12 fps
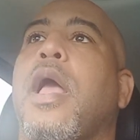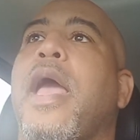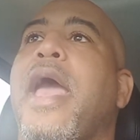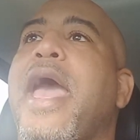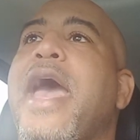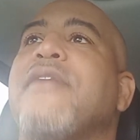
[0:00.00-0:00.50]

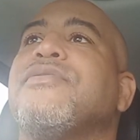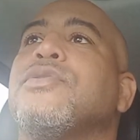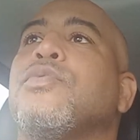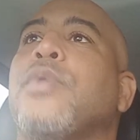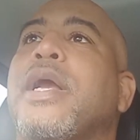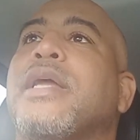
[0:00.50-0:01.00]
have
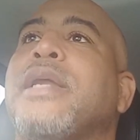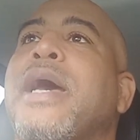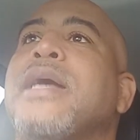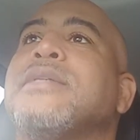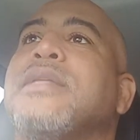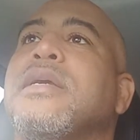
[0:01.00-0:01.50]
to
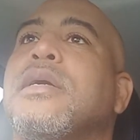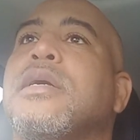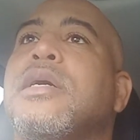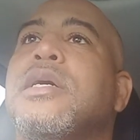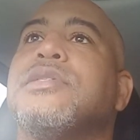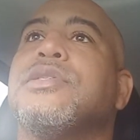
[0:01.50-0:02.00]
recognize there
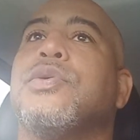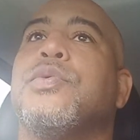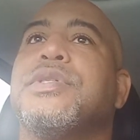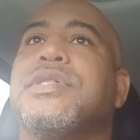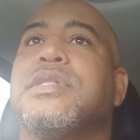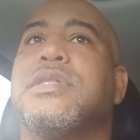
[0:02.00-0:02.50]
are
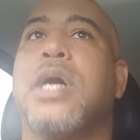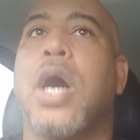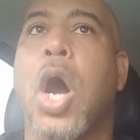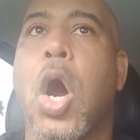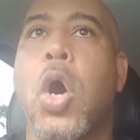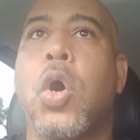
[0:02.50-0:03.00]
consequences to
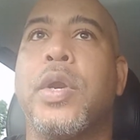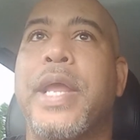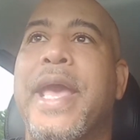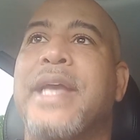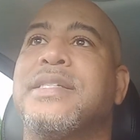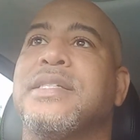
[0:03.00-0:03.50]
all the
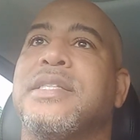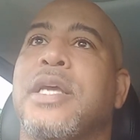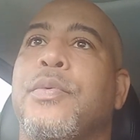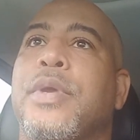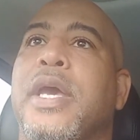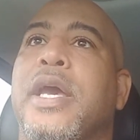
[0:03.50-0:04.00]
actions
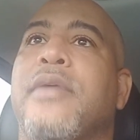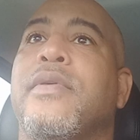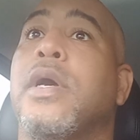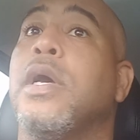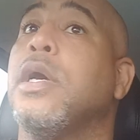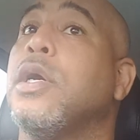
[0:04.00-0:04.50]
that we have,
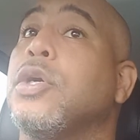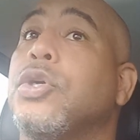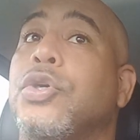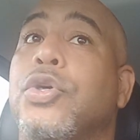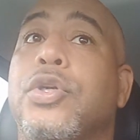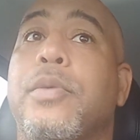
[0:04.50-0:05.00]

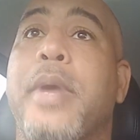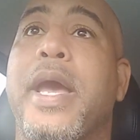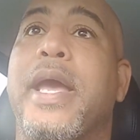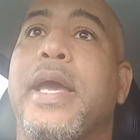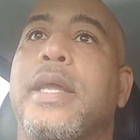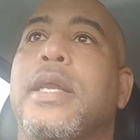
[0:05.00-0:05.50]
good or
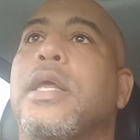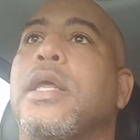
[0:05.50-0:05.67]
bad.